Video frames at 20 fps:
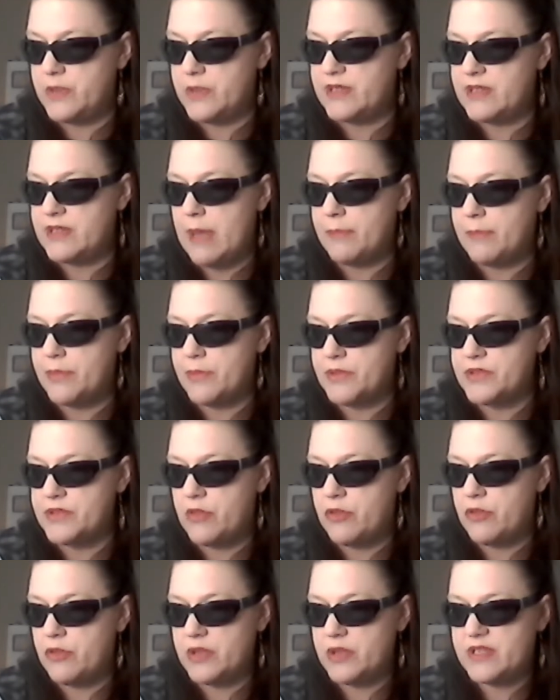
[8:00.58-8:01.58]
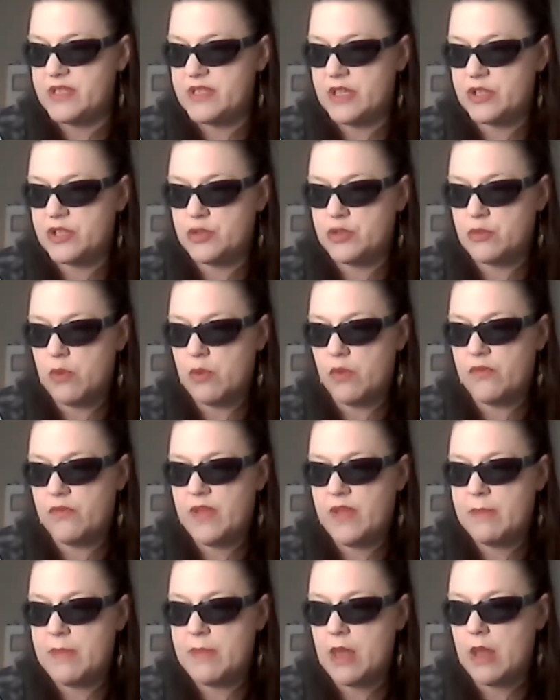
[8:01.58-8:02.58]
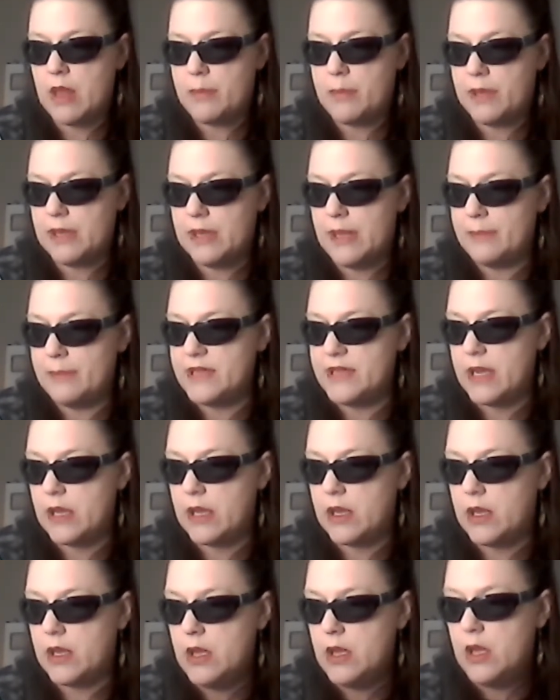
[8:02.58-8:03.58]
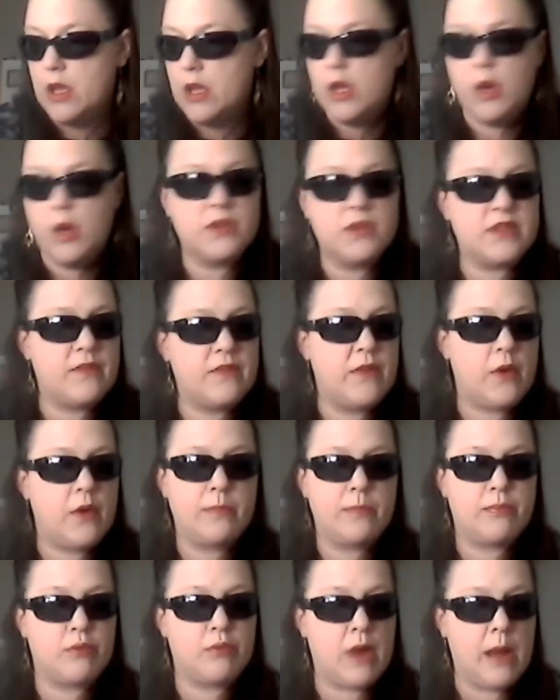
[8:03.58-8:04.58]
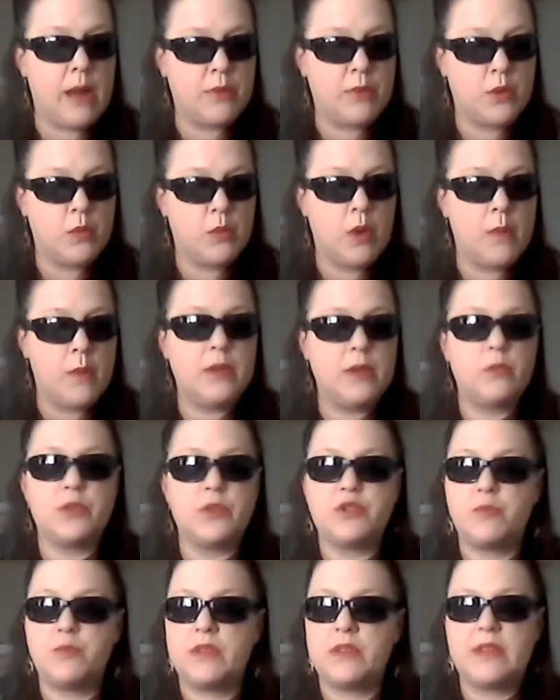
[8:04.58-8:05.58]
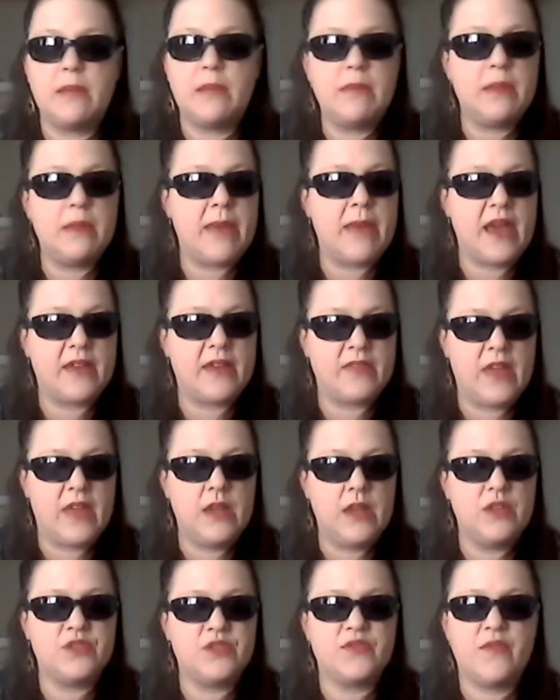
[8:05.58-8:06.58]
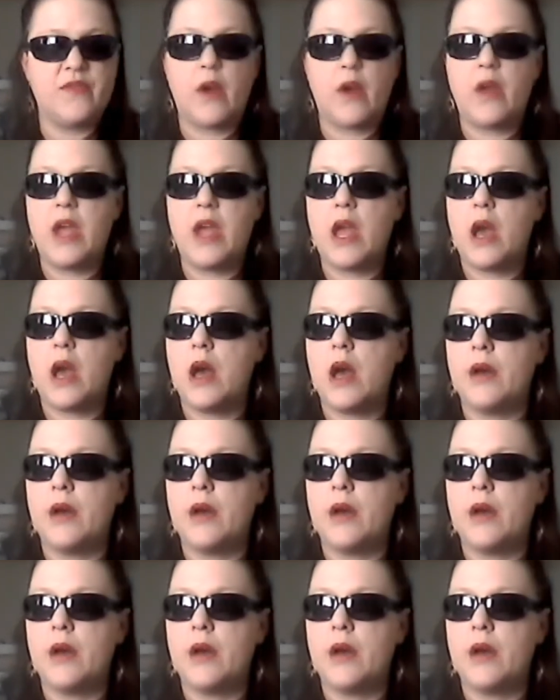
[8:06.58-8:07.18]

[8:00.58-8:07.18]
examples. A 36-year-old female epileptic who was a very proper woman, which what they mean back then is very